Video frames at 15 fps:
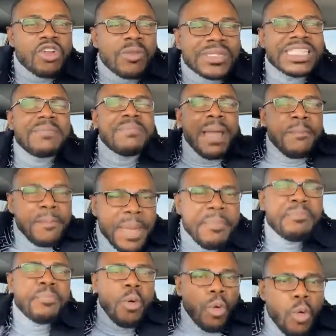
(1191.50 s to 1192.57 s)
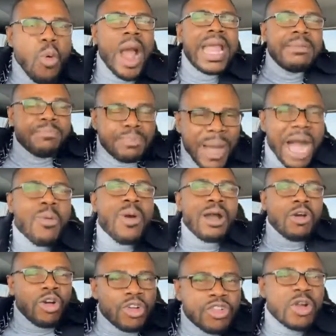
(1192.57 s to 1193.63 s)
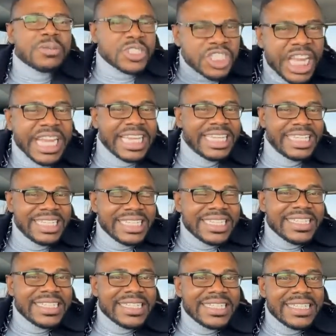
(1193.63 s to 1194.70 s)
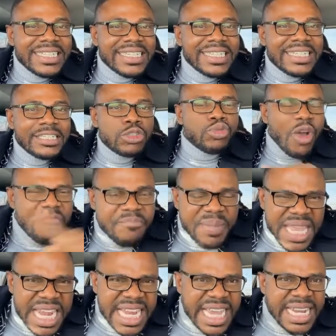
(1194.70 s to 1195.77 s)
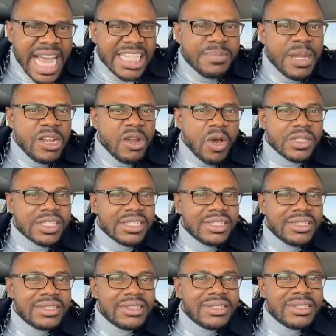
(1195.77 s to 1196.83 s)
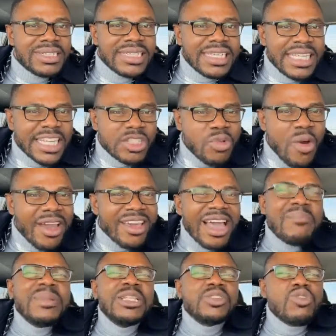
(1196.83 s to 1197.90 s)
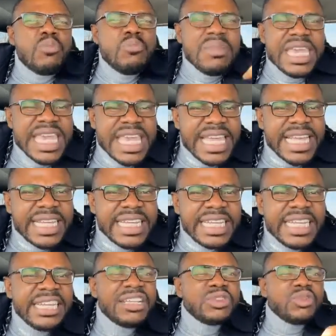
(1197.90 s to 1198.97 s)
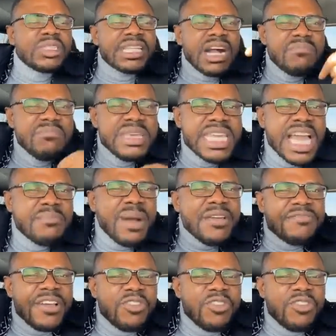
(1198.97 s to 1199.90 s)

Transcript: corruption by people who are in power, corruption. 12 billion has been lost. Yet you are coming to me to tell me and my